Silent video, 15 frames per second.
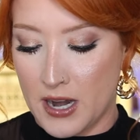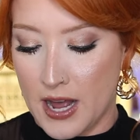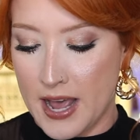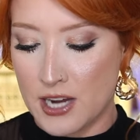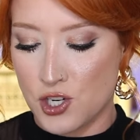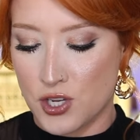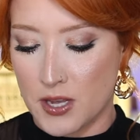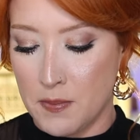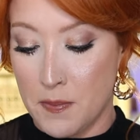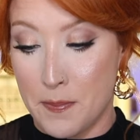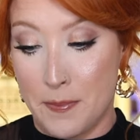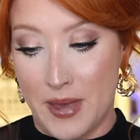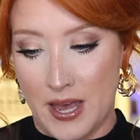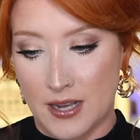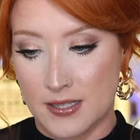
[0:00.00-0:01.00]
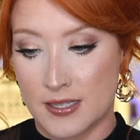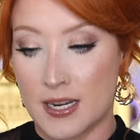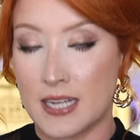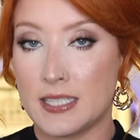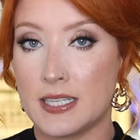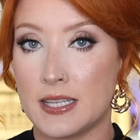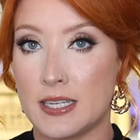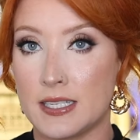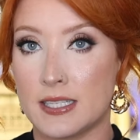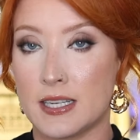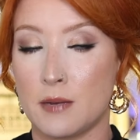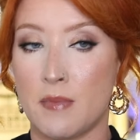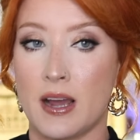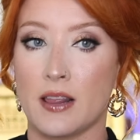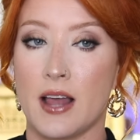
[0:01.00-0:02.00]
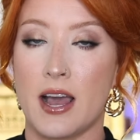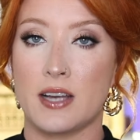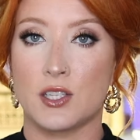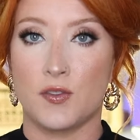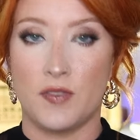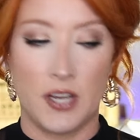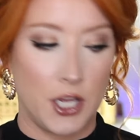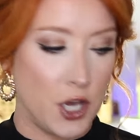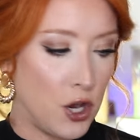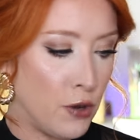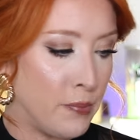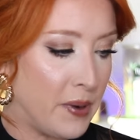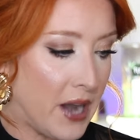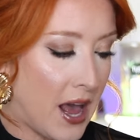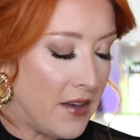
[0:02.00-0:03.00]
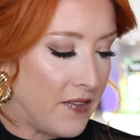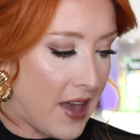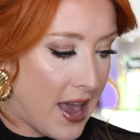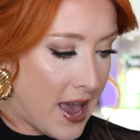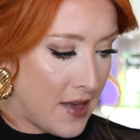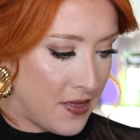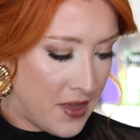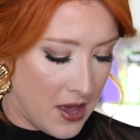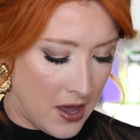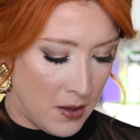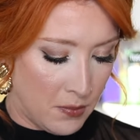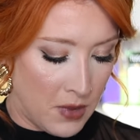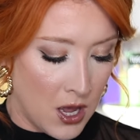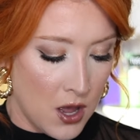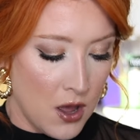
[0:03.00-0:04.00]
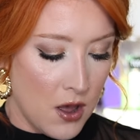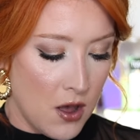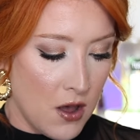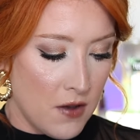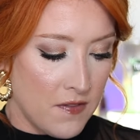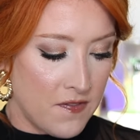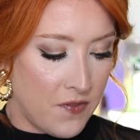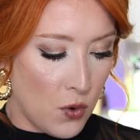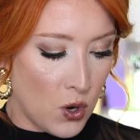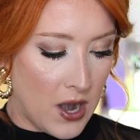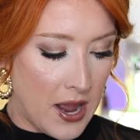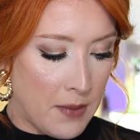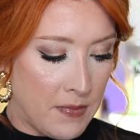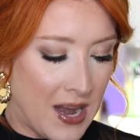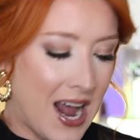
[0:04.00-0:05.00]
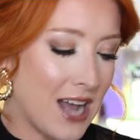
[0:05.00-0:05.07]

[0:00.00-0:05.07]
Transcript: I actually mix, and I did this in my last video, but I've had them for a minute.